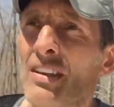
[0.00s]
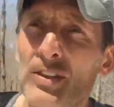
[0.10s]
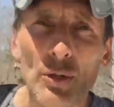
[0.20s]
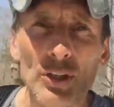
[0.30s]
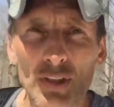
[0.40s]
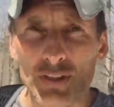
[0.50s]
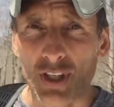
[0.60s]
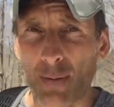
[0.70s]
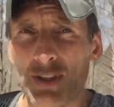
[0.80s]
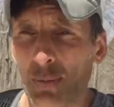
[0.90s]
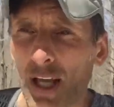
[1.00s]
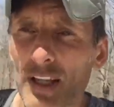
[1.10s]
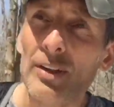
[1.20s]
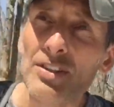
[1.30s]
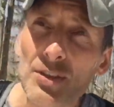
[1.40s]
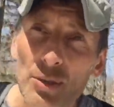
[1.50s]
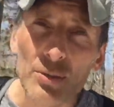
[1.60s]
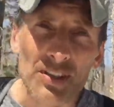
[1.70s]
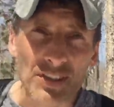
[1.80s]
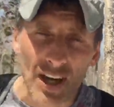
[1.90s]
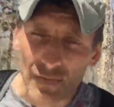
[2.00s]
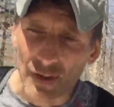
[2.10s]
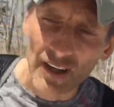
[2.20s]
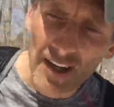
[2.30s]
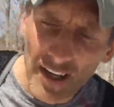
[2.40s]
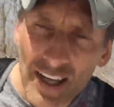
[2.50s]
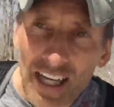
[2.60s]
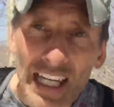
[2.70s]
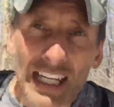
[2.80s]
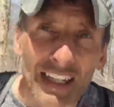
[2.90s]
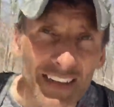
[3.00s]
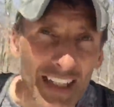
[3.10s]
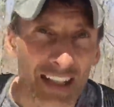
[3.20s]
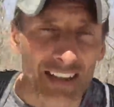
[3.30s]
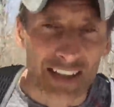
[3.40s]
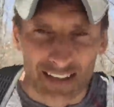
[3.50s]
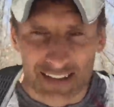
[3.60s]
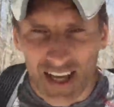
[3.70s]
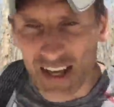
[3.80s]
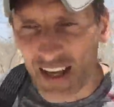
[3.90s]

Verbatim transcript: So your job as a writer is to discover the ideas,